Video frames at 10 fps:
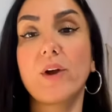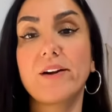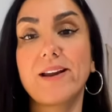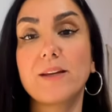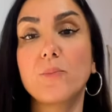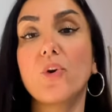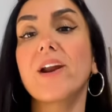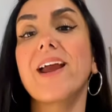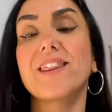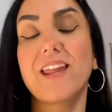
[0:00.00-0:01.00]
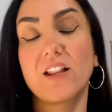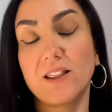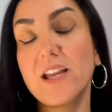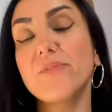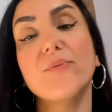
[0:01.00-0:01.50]
anymore and they
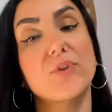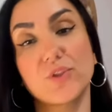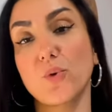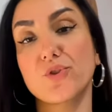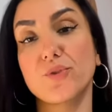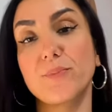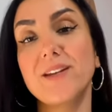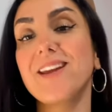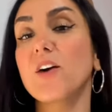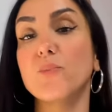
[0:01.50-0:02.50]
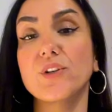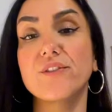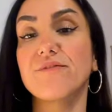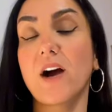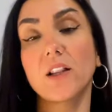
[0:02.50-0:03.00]
live for social media and want to
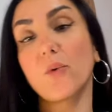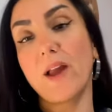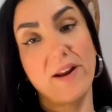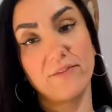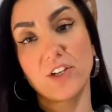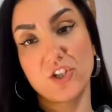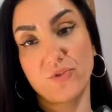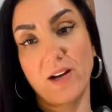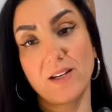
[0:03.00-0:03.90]
follow every trend.